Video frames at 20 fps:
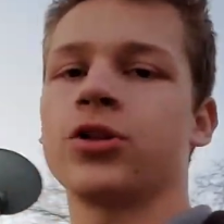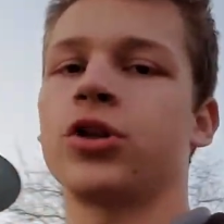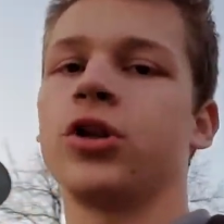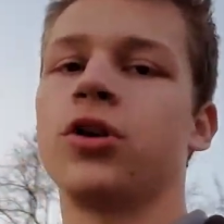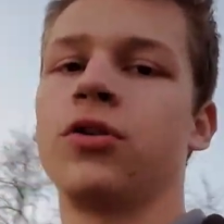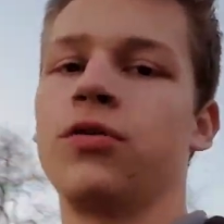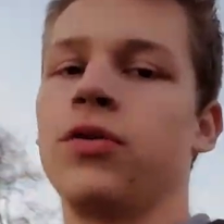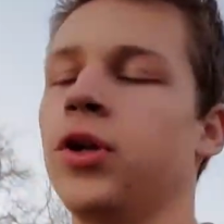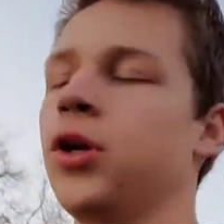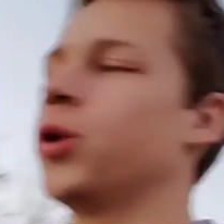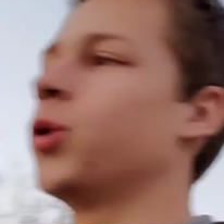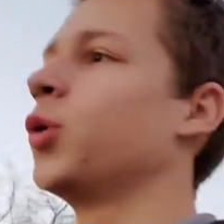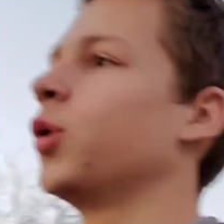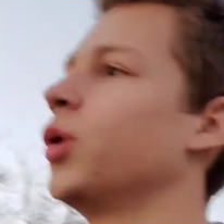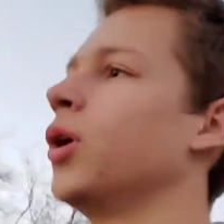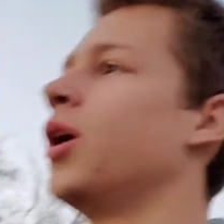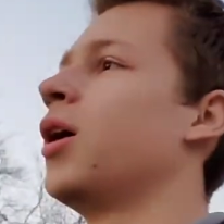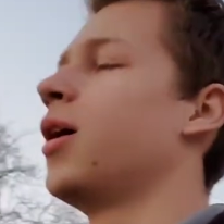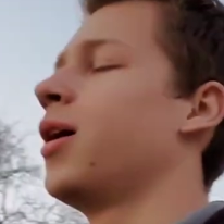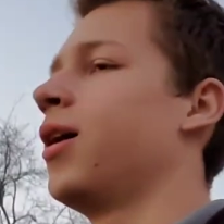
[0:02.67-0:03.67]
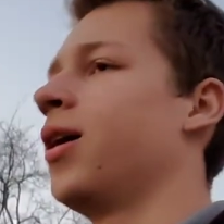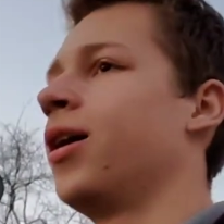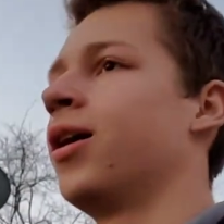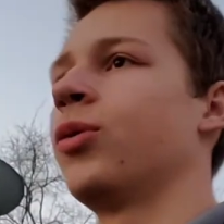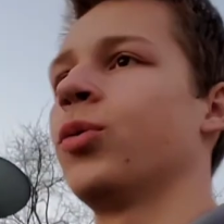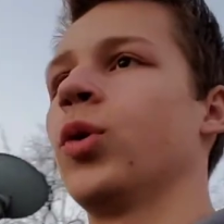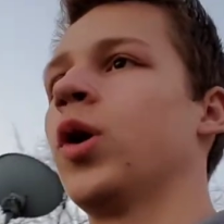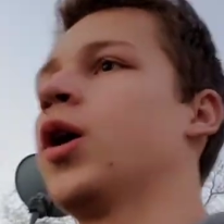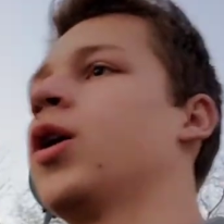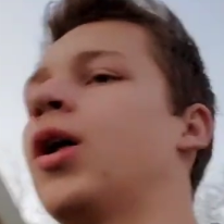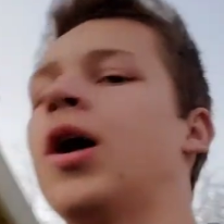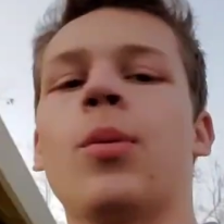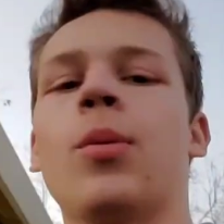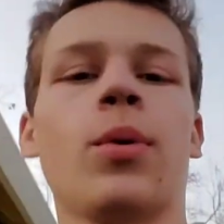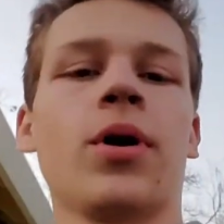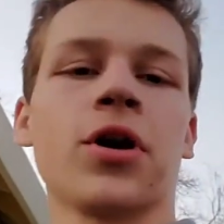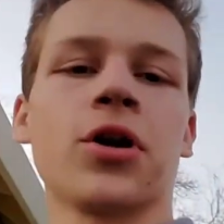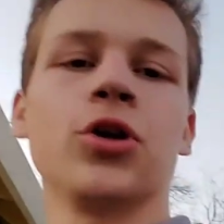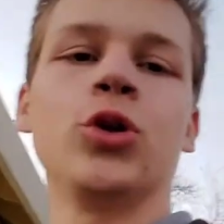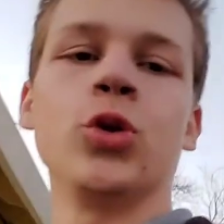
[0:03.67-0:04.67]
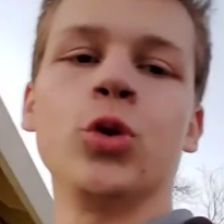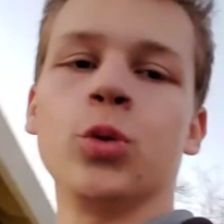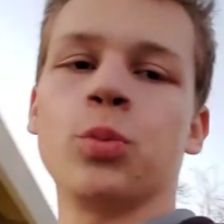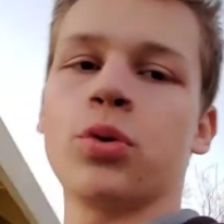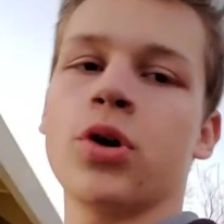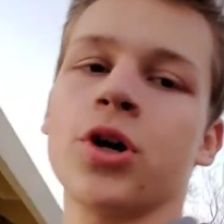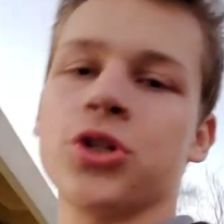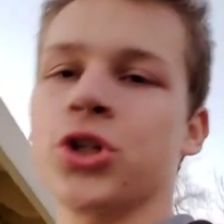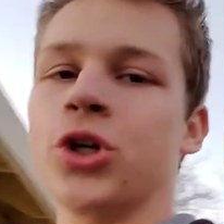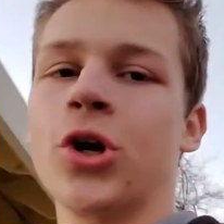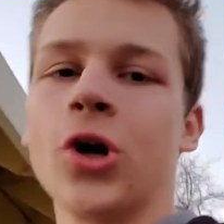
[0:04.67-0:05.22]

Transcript: to another video. And well, I bought a new project